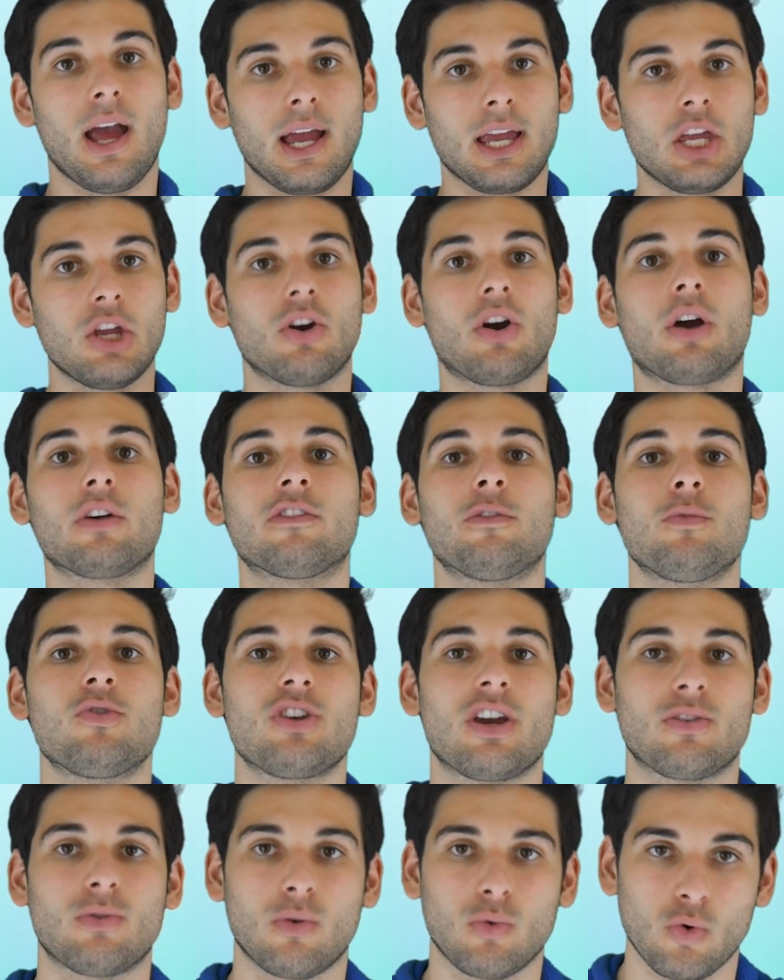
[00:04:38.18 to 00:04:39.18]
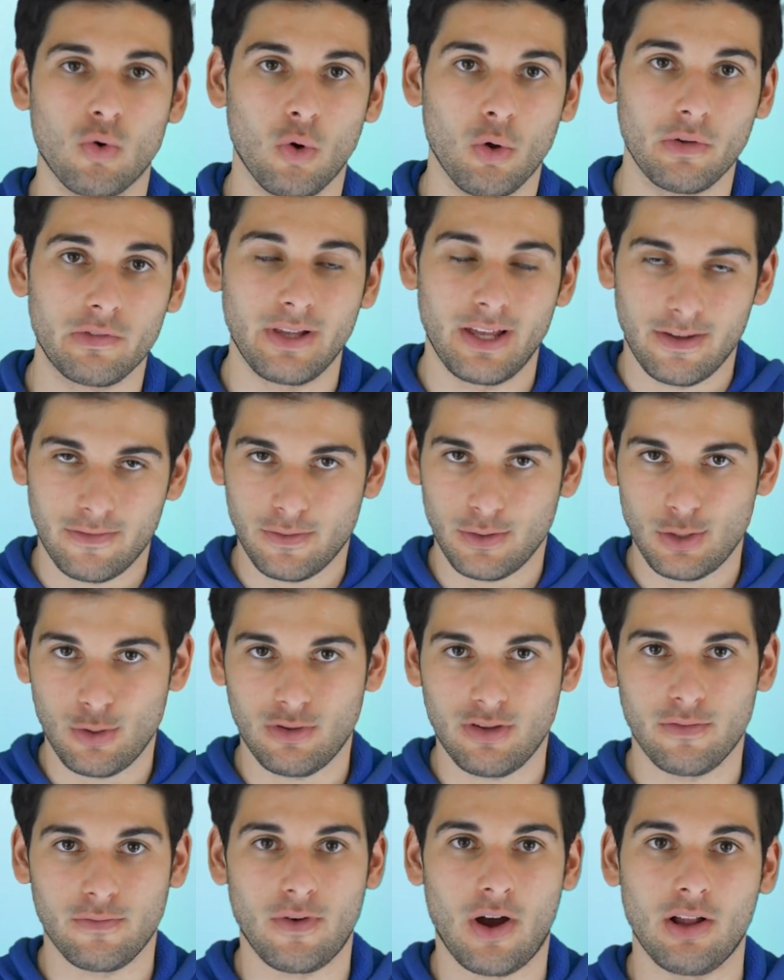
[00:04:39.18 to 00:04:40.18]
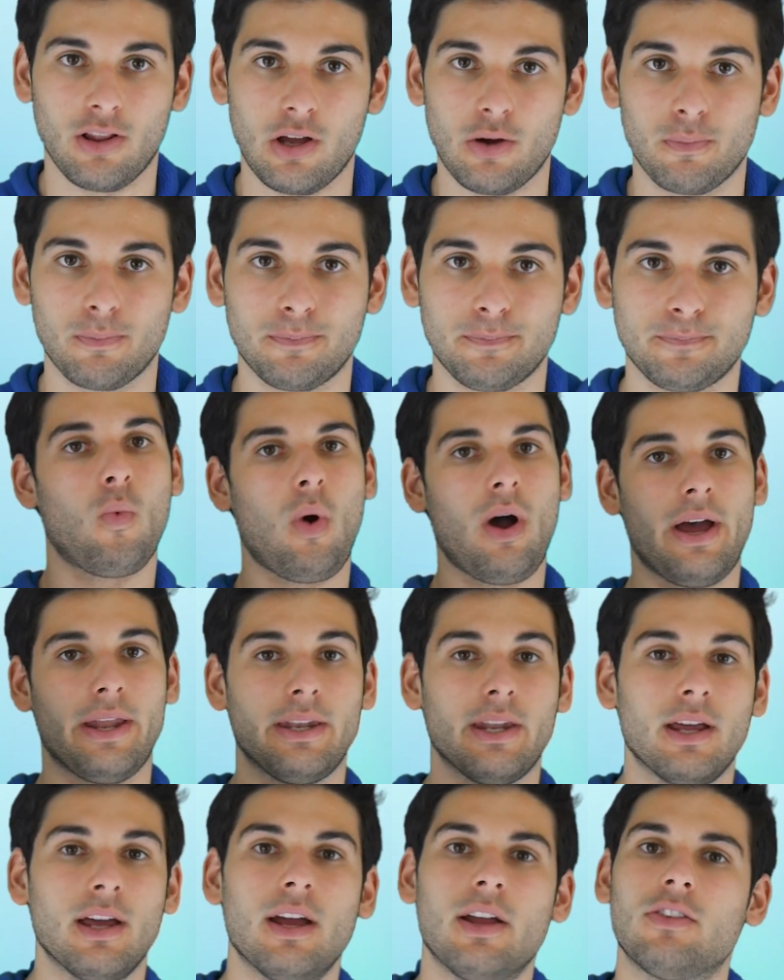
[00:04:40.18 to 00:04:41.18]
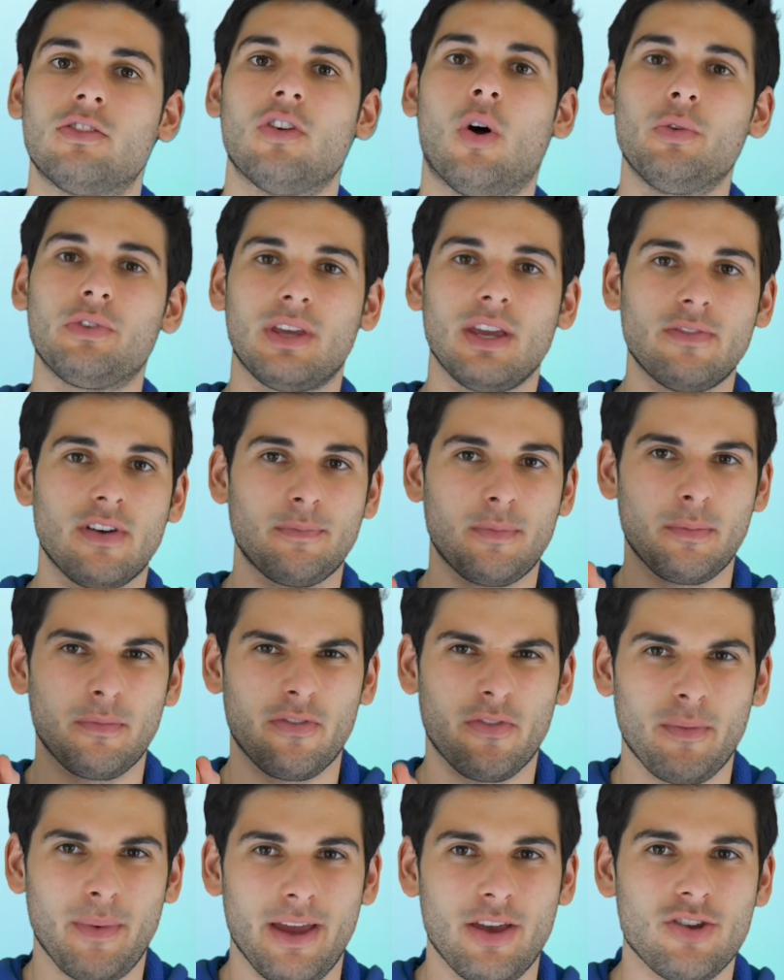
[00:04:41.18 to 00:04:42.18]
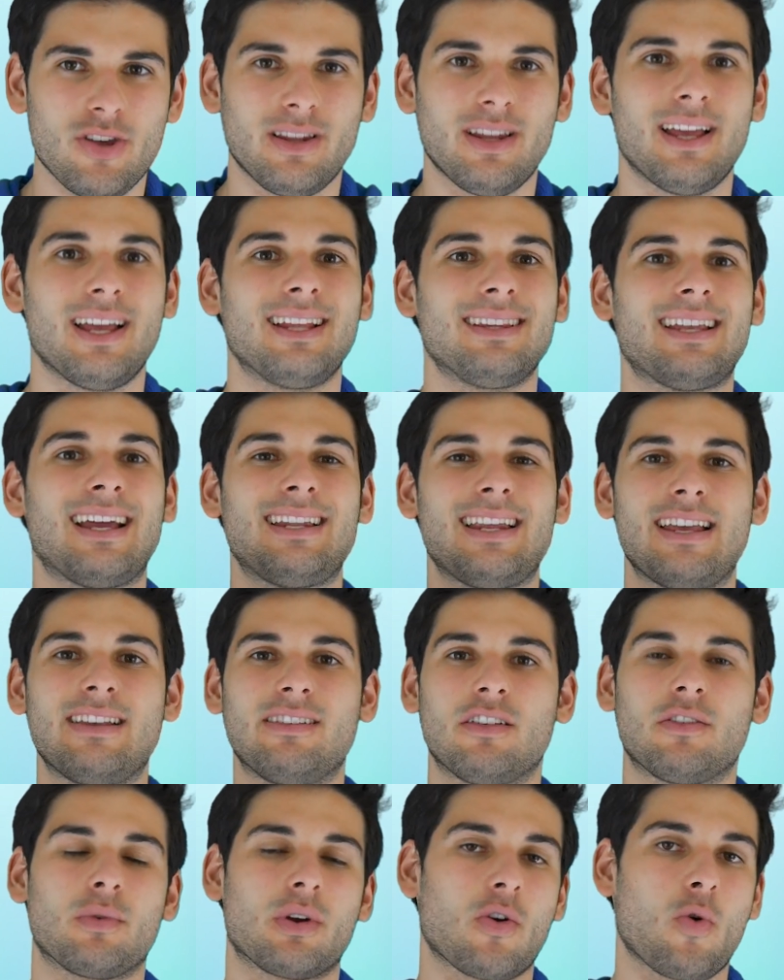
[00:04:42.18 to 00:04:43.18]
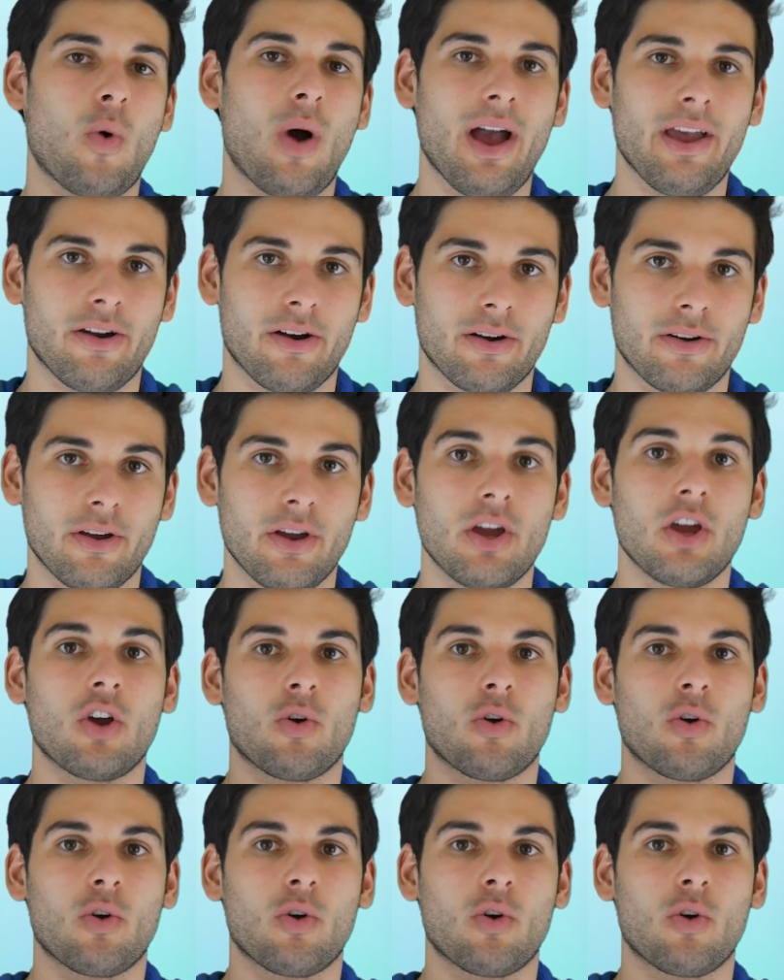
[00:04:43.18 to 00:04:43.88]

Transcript: Here are some general rules for you to follow. One, don't give up information that isn't required.